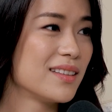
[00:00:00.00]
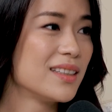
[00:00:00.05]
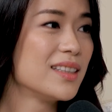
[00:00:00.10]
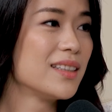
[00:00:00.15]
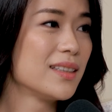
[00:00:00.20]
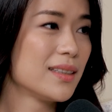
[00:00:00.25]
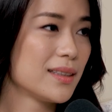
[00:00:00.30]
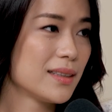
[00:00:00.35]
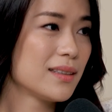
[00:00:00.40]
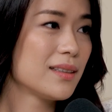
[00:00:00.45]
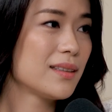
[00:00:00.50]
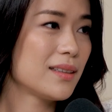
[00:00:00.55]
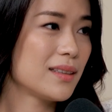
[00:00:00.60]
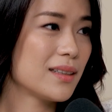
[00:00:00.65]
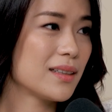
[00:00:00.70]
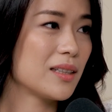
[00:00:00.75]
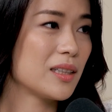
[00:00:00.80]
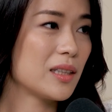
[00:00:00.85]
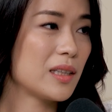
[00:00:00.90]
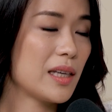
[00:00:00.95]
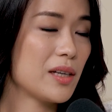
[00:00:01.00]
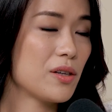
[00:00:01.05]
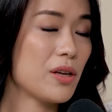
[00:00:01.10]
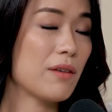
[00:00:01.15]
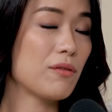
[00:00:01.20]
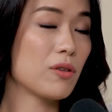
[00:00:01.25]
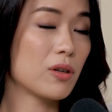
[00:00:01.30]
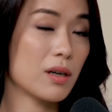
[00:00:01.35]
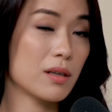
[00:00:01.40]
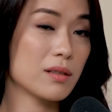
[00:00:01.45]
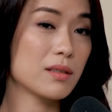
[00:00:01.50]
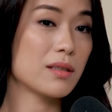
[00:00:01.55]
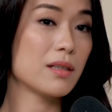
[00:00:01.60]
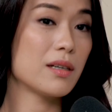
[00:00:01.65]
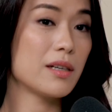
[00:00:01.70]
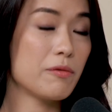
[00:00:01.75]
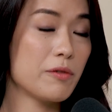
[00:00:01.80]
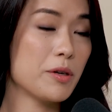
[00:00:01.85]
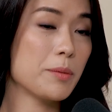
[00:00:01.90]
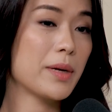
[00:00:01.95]
Yeah. Yeah. Then you have to
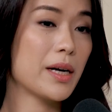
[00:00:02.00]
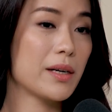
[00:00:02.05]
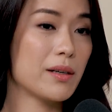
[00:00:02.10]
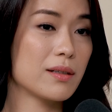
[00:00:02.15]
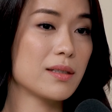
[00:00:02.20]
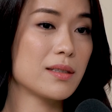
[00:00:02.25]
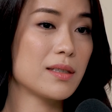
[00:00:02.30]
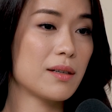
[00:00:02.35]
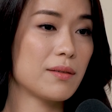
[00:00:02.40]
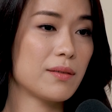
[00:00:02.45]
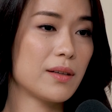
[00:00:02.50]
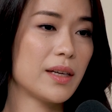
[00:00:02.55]
constantly remind yourself,